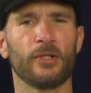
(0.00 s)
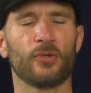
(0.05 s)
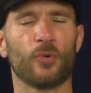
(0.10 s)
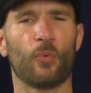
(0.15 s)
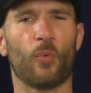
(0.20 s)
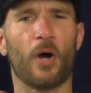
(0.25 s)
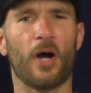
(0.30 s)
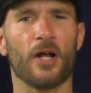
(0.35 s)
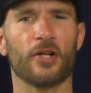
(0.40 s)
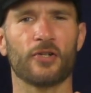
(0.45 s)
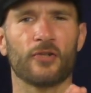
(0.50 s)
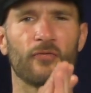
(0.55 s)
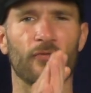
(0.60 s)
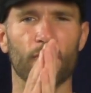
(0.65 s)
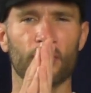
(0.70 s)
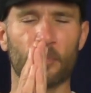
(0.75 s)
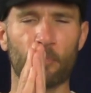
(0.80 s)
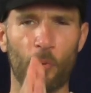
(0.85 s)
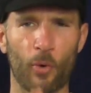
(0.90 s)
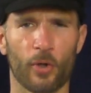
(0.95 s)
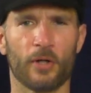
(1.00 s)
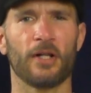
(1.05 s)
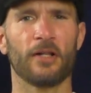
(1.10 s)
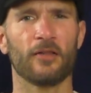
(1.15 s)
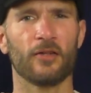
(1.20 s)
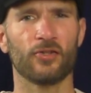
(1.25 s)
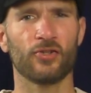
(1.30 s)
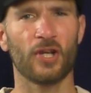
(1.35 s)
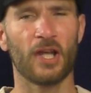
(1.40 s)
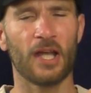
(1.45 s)
to watch, for supporting
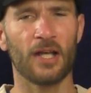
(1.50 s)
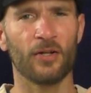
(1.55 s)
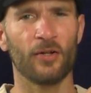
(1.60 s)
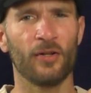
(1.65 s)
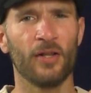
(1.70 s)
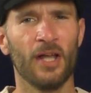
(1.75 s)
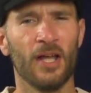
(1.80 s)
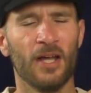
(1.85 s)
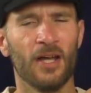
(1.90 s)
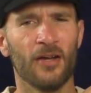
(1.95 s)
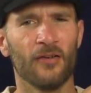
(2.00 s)
the channel,